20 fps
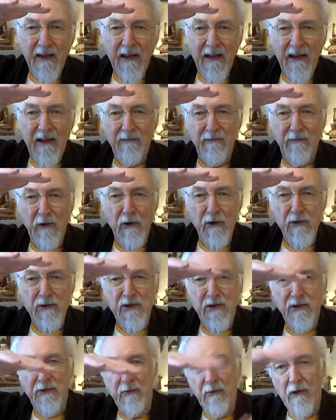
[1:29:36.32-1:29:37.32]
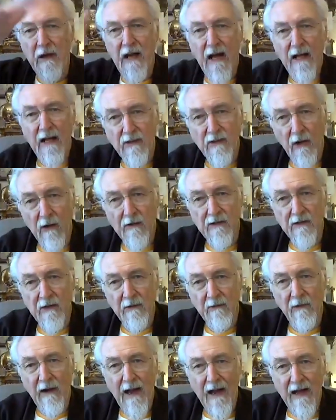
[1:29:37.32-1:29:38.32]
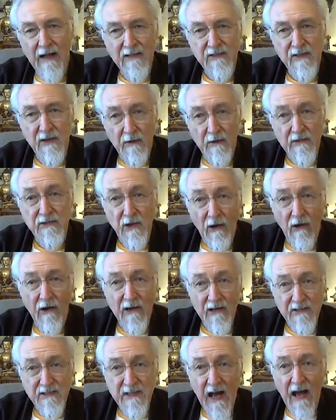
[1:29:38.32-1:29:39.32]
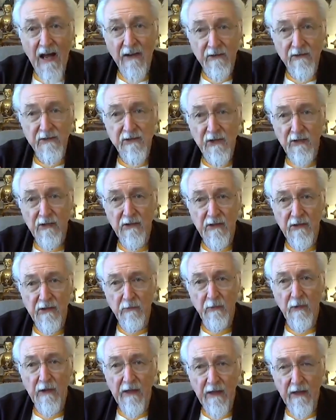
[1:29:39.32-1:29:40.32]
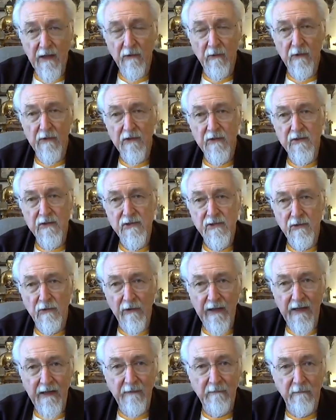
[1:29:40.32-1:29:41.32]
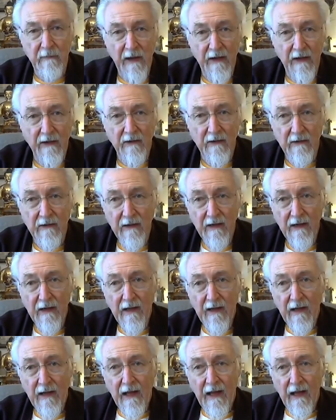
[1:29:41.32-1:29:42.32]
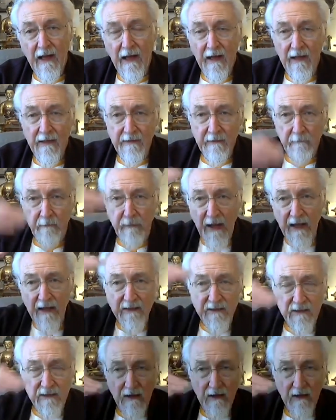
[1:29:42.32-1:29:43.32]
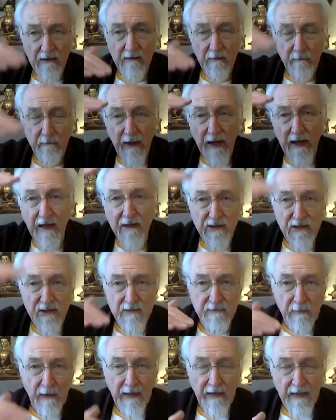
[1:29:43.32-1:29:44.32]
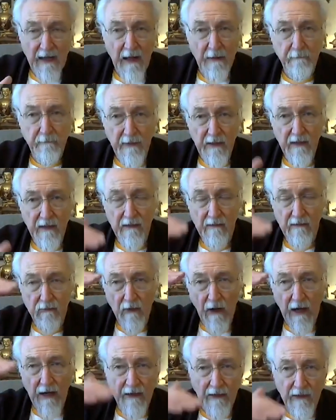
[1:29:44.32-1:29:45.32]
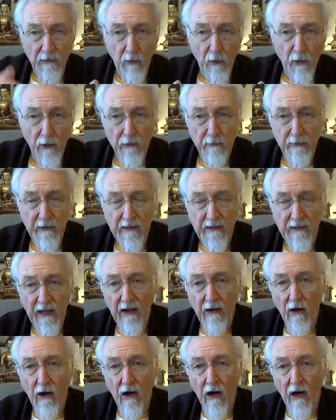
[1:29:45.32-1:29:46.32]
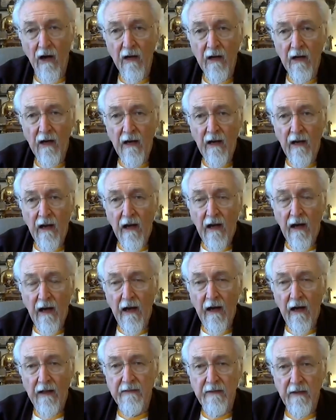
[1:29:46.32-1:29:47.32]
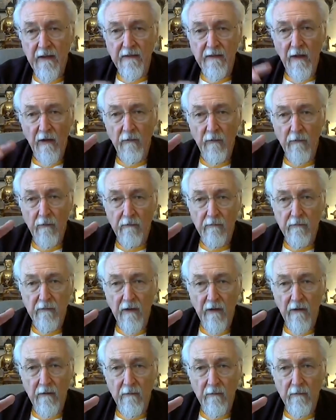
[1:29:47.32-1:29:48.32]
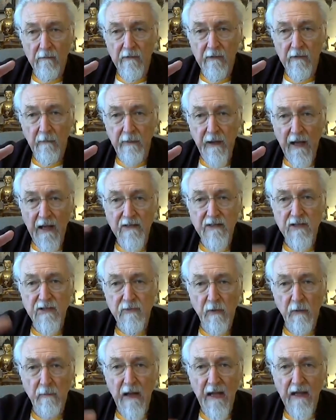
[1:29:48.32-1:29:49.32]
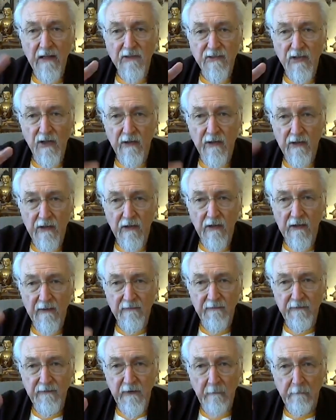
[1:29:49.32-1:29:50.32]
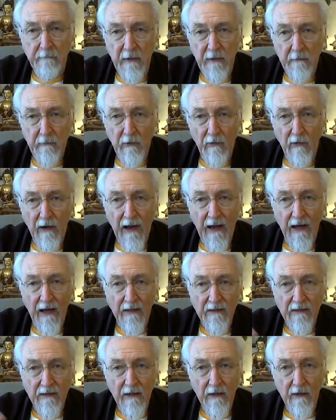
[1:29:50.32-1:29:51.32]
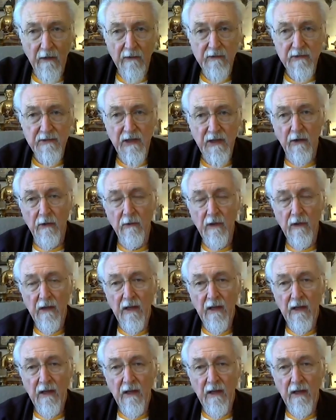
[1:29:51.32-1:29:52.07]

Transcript: In version 3, I turned it around so it's horizontal so you could read it on your screen better. The pages may not be right in order, but they are. The pages were made so that you can flip them around, so